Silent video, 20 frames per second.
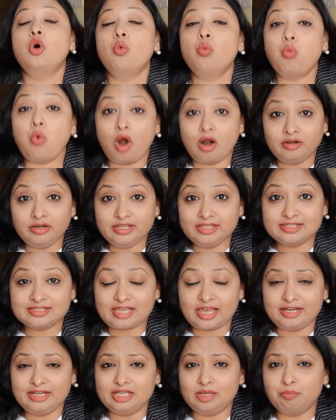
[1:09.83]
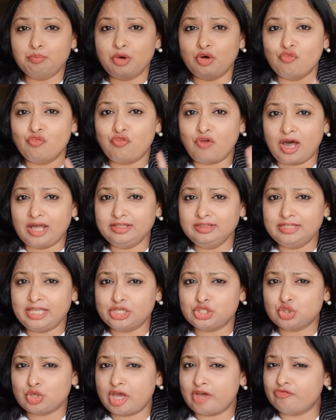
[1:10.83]
Warning sign number one
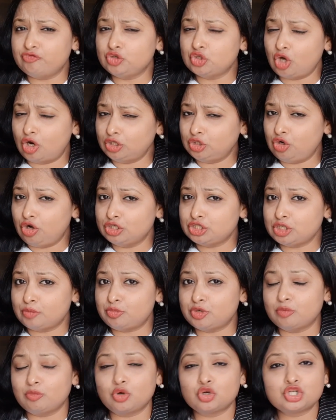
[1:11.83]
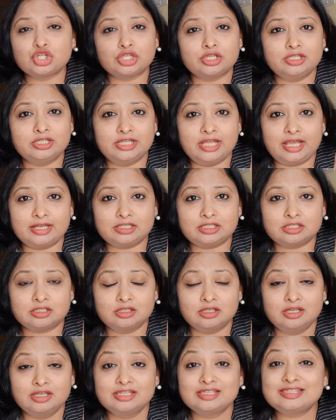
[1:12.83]
that you have not got your promotion yet
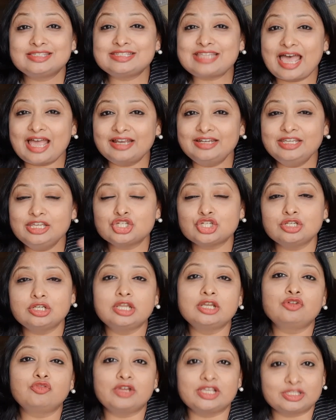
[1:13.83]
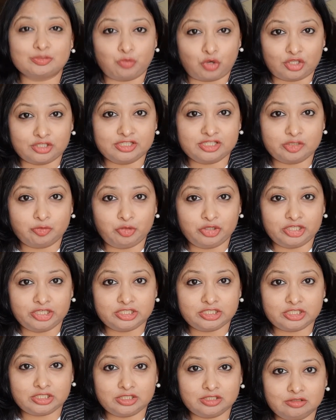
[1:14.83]
stagnation in
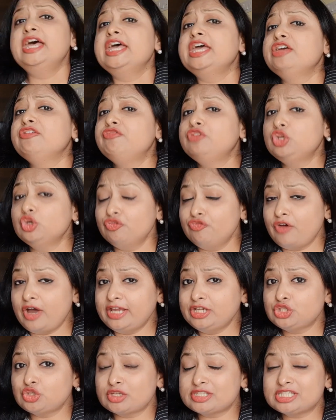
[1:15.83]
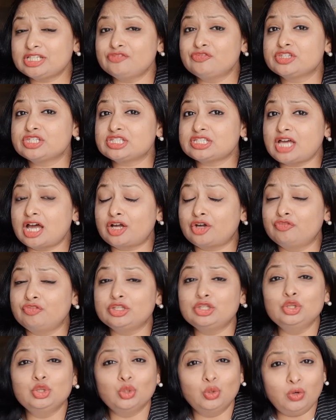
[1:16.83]
responsibility. If you find yourself stuck
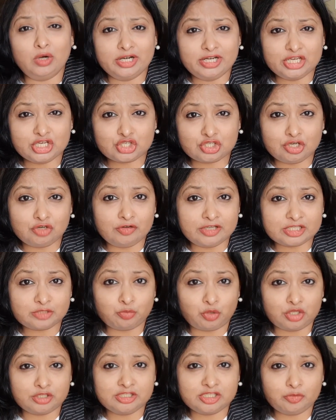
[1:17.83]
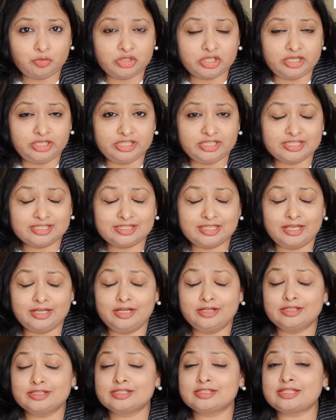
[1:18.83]
with no additional responsibilities, then
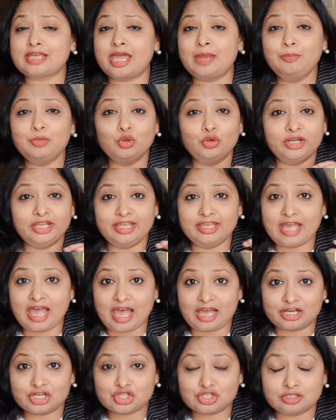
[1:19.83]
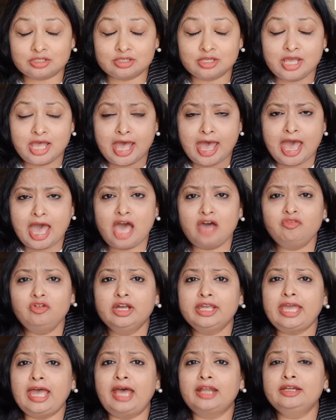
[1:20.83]
it is time to take action. Have a
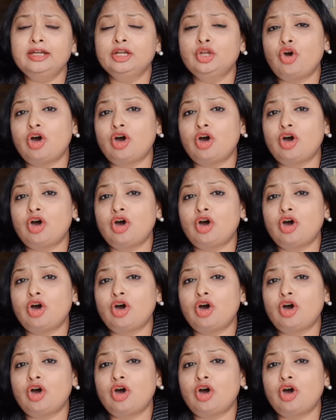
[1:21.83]
candid